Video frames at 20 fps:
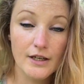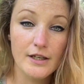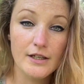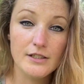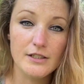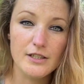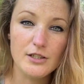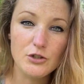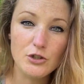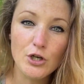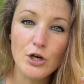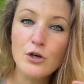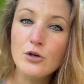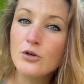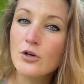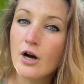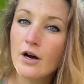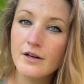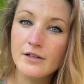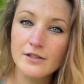So there's two
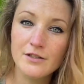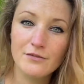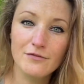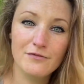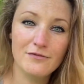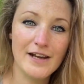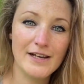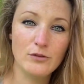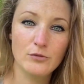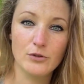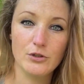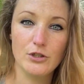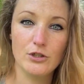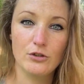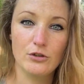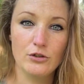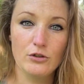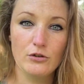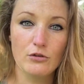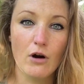kinds of fennel that you
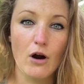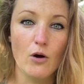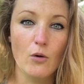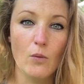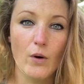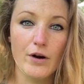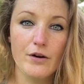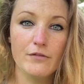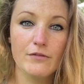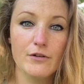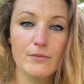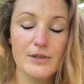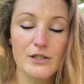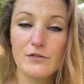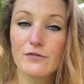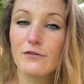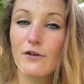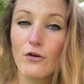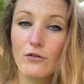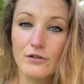can grow. One of them is
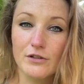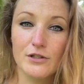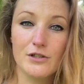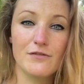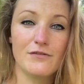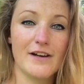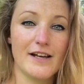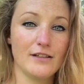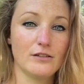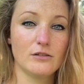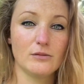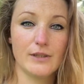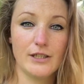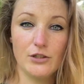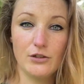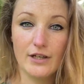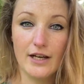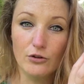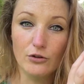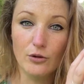Florence Fennel, where you
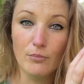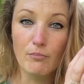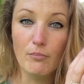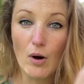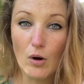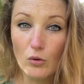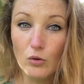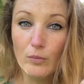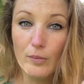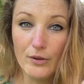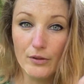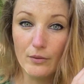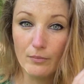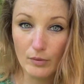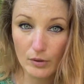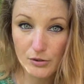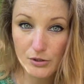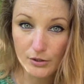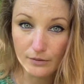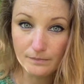get the bulb at the
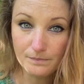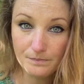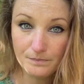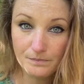bottom.